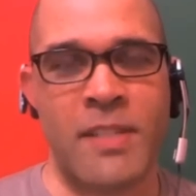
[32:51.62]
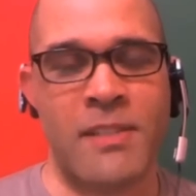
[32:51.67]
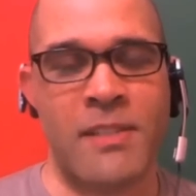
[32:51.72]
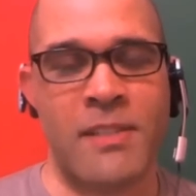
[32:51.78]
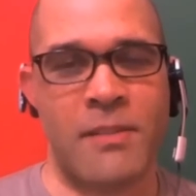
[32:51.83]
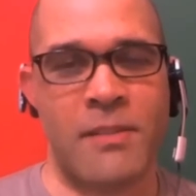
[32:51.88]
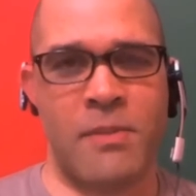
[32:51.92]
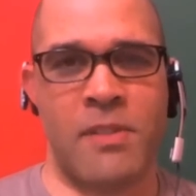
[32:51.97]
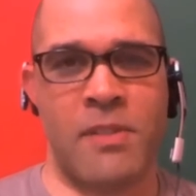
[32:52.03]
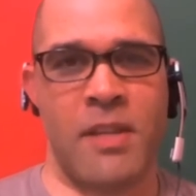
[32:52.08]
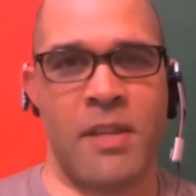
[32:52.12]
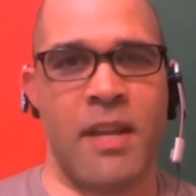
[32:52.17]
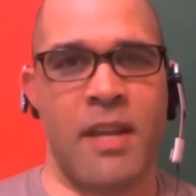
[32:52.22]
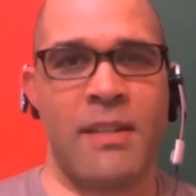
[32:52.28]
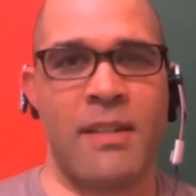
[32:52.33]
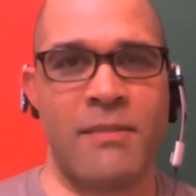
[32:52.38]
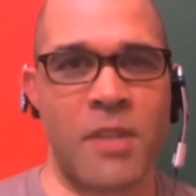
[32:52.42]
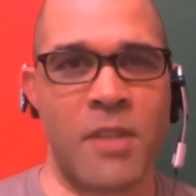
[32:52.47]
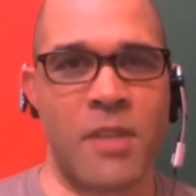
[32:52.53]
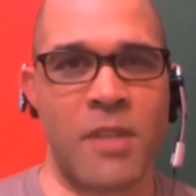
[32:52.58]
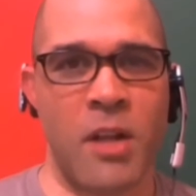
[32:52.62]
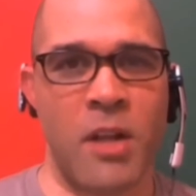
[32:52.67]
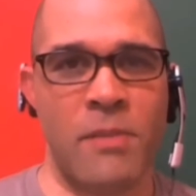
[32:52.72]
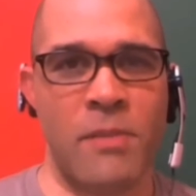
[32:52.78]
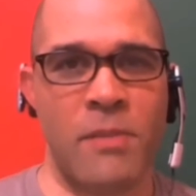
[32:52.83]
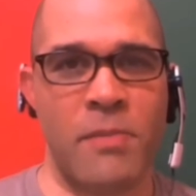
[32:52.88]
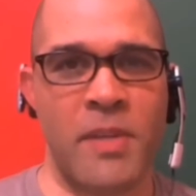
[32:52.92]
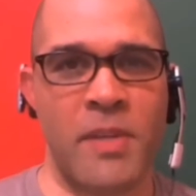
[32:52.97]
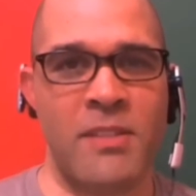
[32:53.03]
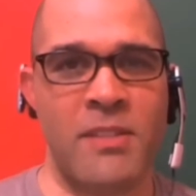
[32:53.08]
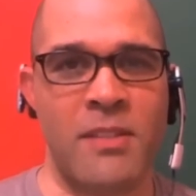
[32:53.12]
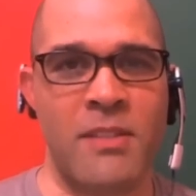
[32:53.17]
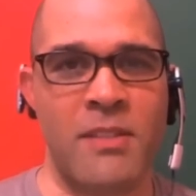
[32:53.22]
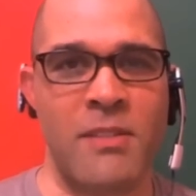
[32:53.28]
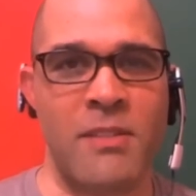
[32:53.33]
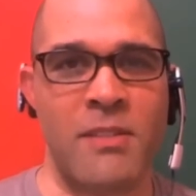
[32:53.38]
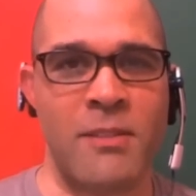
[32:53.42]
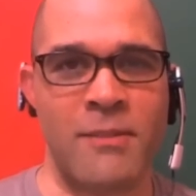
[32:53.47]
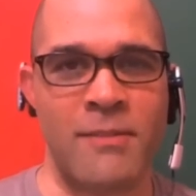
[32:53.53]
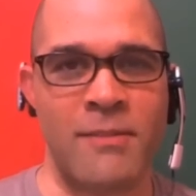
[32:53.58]
He just was like, let's call it
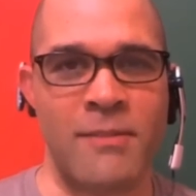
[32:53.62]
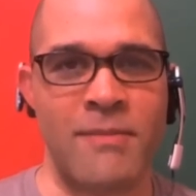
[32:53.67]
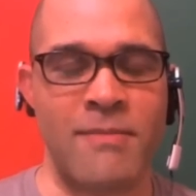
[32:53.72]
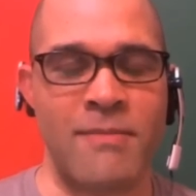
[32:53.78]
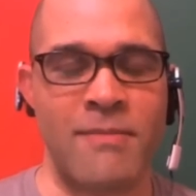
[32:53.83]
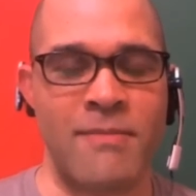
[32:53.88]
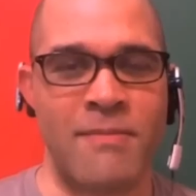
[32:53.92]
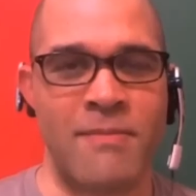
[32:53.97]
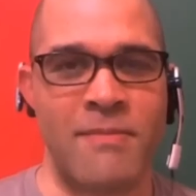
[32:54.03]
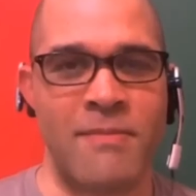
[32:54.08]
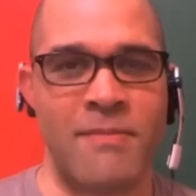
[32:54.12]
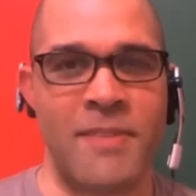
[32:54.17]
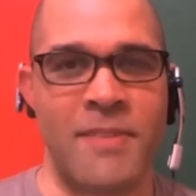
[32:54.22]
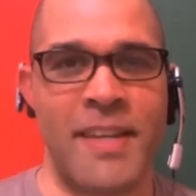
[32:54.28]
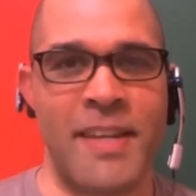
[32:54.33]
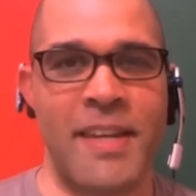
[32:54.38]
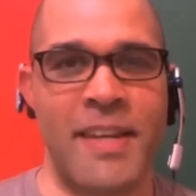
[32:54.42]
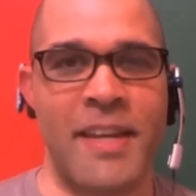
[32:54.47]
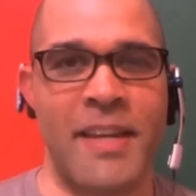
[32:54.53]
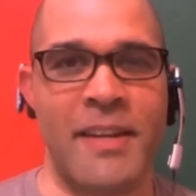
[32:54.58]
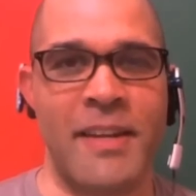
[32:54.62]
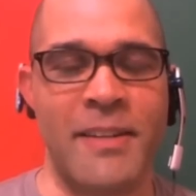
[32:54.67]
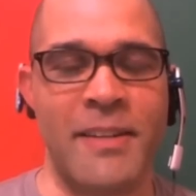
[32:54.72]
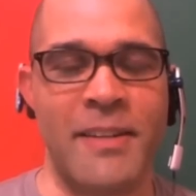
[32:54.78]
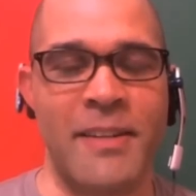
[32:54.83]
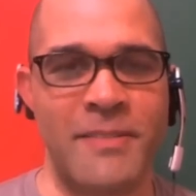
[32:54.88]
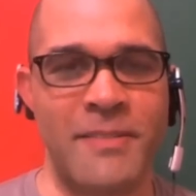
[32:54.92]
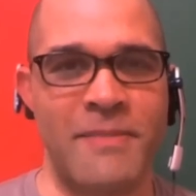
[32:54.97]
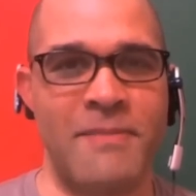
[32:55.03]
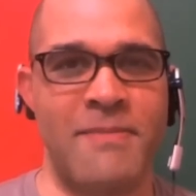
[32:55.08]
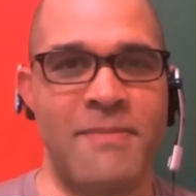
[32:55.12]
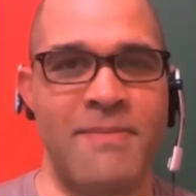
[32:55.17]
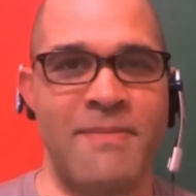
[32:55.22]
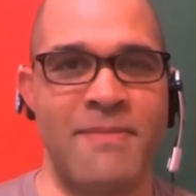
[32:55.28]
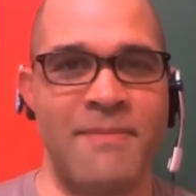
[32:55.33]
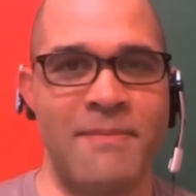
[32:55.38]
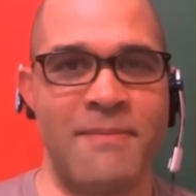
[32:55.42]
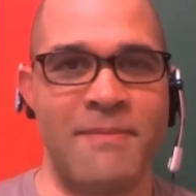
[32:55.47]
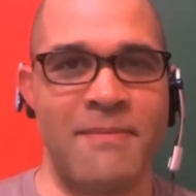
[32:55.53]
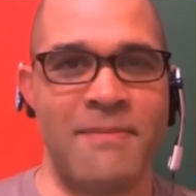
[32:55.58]
Pieces. And we did.
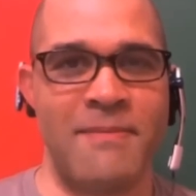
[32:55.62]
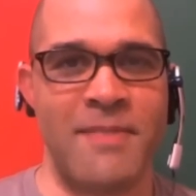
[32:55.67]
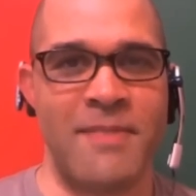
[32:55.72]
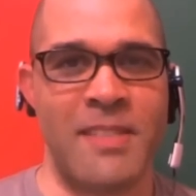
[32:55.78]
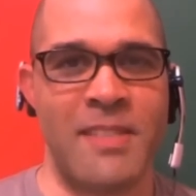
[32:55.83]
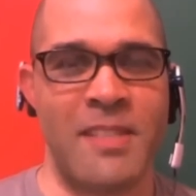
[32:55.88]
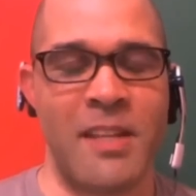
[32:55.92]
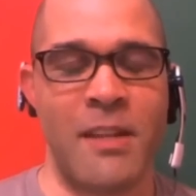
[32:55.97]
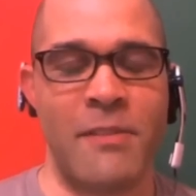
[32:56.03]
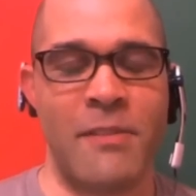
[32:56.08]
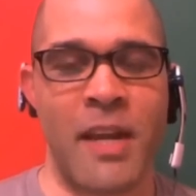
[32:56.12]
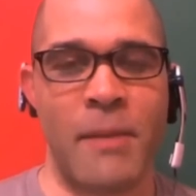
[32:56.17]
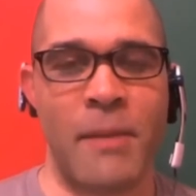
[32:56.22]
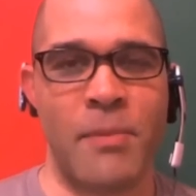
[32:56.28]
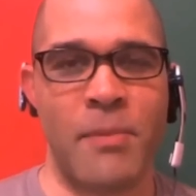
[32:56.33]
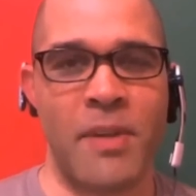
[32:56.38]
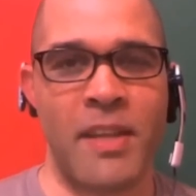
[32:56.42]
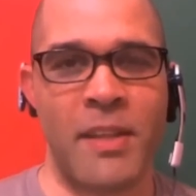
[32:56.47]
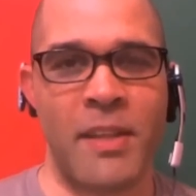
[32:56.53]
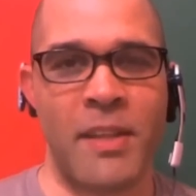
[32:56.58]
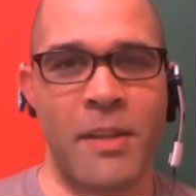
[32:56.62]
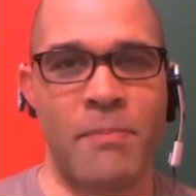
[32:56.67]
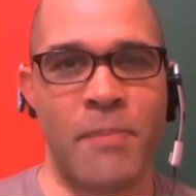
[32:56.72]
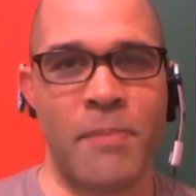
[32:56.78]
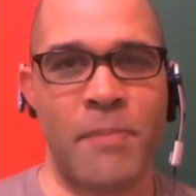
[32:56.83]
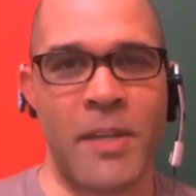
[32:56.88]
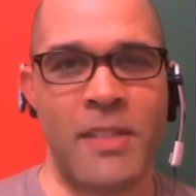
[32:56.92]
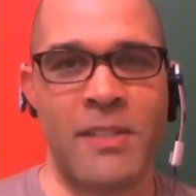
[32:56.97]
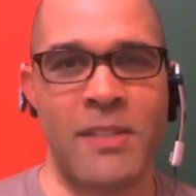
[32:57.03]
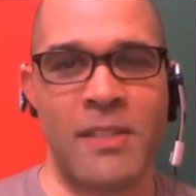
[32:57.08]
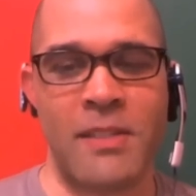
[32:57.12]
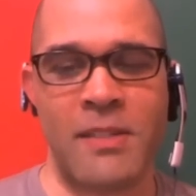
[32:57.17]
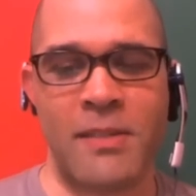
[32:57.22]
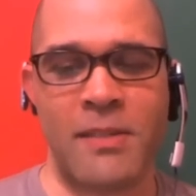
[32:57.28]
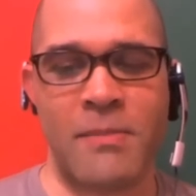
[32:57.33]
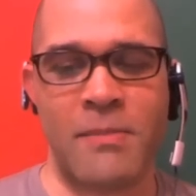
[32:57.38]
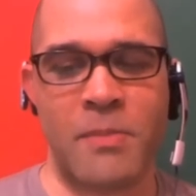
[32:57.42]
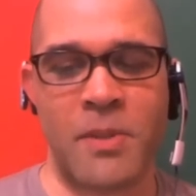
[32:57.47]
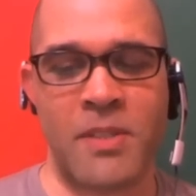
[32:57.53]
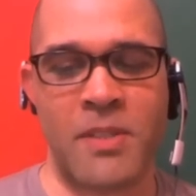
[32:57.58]
Still have got to play the
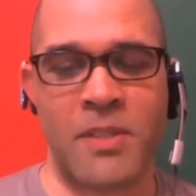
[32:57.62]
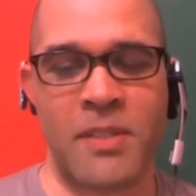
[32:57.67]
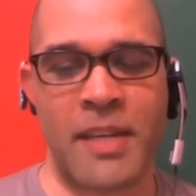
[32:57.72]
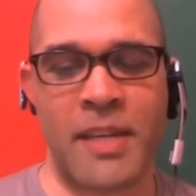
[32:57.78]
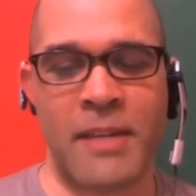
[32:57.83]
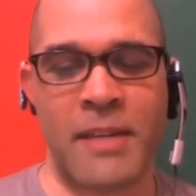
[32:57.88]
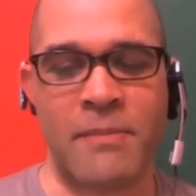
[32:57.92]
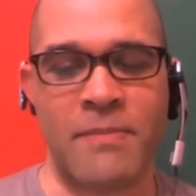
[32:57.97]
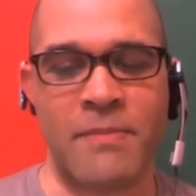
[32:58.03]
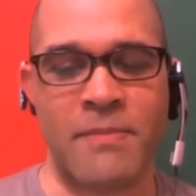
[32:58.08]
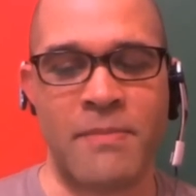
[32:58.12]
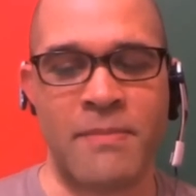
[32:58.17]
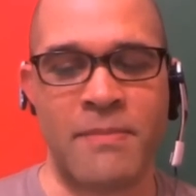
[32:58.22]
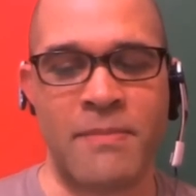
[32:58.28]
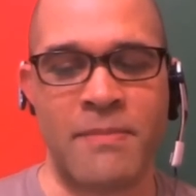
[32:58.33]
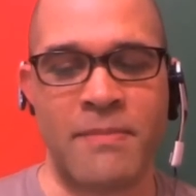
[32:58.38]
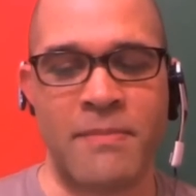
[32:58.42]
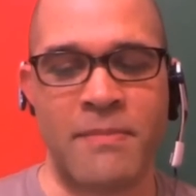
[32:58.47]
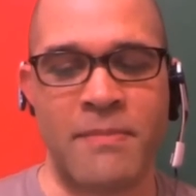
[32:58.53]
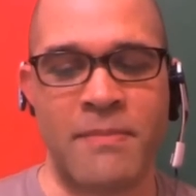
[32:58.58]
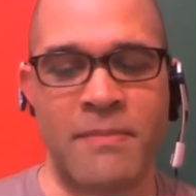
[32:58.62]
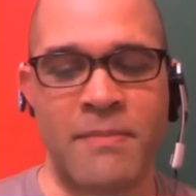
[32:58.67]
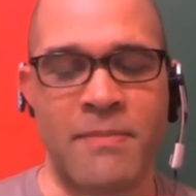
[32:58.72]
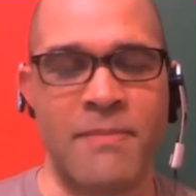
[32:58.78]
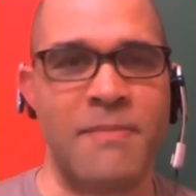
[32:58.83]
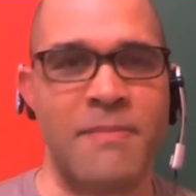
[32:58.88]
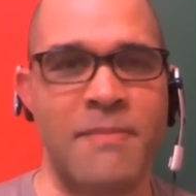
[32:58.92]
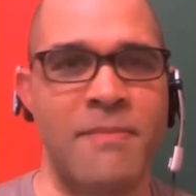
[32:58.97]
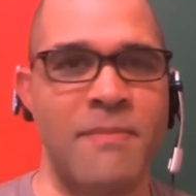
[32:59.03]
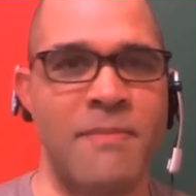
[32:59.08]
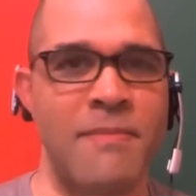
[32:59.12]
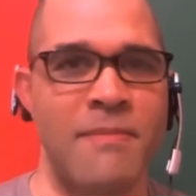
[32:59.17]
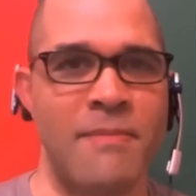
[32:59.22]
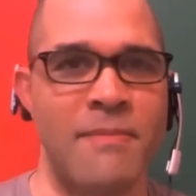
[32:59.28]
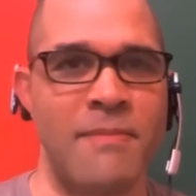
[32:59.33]
Pieces, personally. Well,